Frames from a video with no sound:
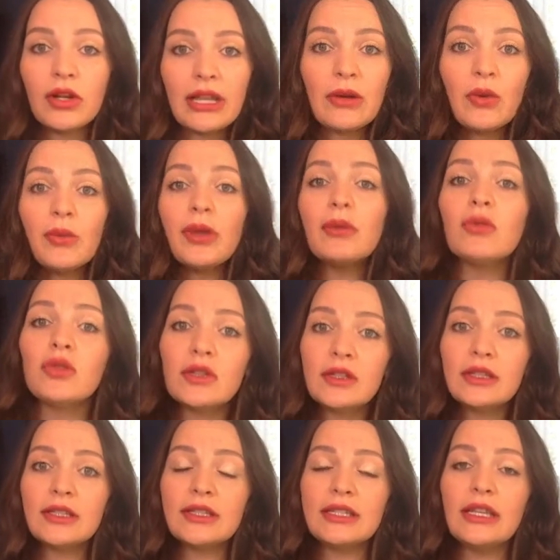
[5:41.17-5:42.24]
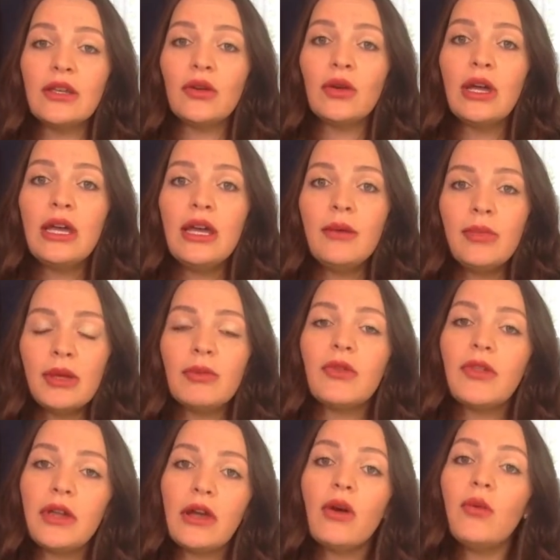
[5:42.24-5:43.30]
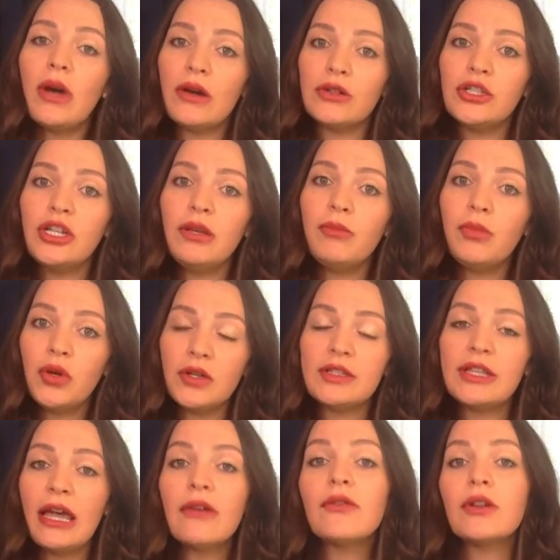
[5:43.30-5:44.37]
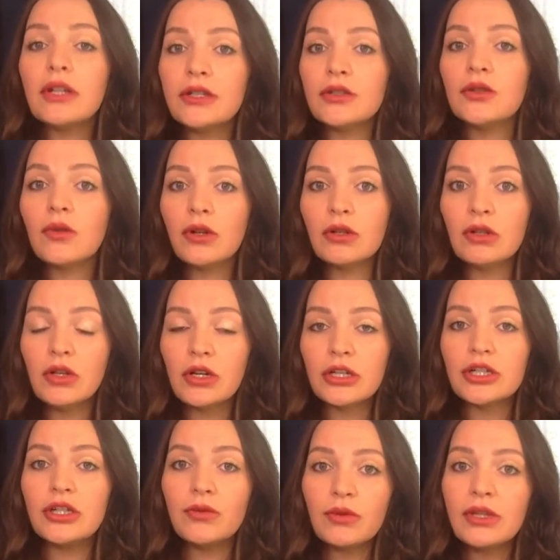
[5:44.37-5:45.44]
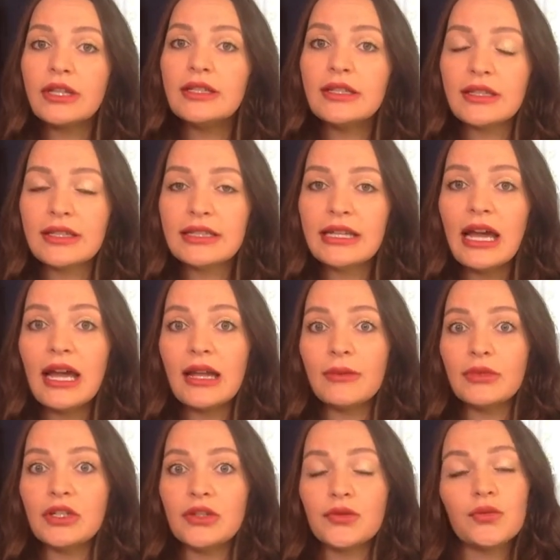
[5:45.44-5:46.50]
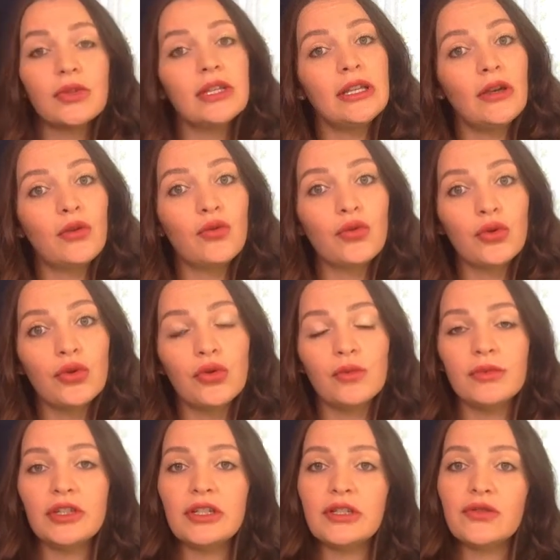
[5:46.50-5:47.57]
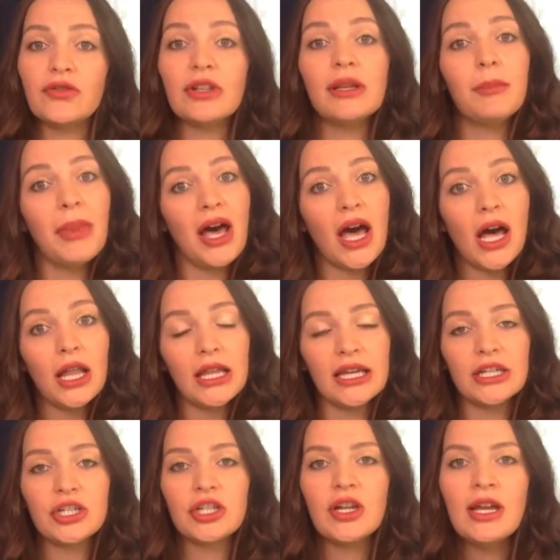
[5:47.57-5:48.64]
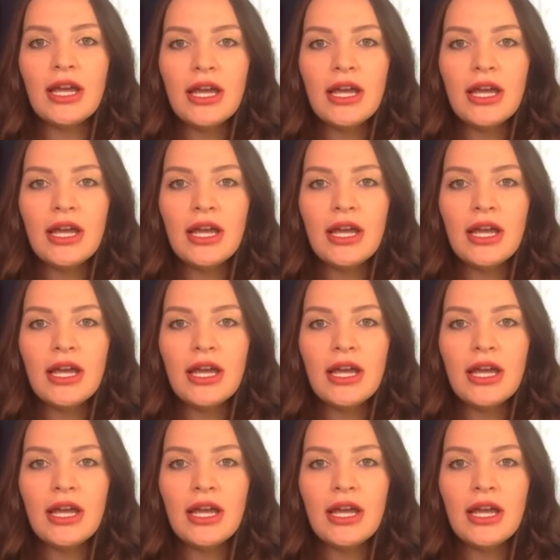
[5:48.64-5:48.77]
Like when people see you, people think, oh wow, she puts effort into her look. She really took the time. She's really groomed. She's really polished.